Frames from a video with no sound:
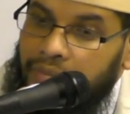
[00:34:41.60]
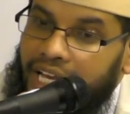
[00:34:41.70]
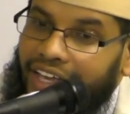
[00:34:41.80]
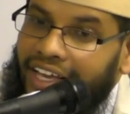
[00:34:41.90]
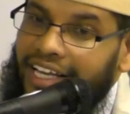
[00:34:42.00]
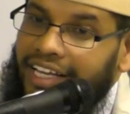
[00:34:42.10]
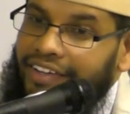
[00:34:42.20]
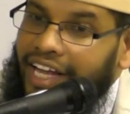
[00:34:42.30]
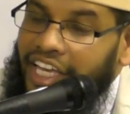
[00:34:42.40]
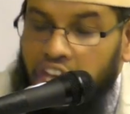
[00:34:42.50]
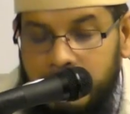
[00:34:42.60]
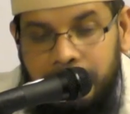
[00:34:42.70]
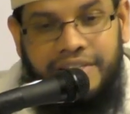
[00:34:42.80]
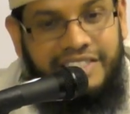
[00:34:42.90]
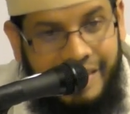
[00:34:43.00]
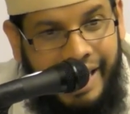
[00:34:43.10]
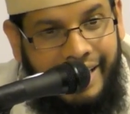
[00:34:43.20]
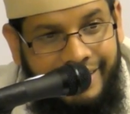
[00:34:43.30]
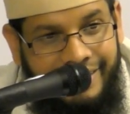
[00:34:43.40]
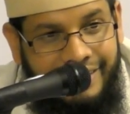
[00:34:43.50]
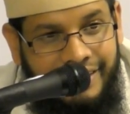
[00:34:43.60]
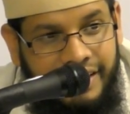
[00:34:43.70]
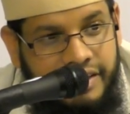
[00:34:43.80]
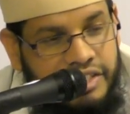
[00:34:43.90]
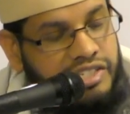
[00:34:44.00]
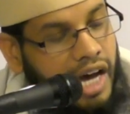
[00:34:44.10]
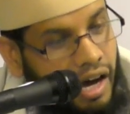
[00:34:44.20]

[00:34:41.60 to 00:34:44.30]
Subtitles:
you make like human beings scared? This is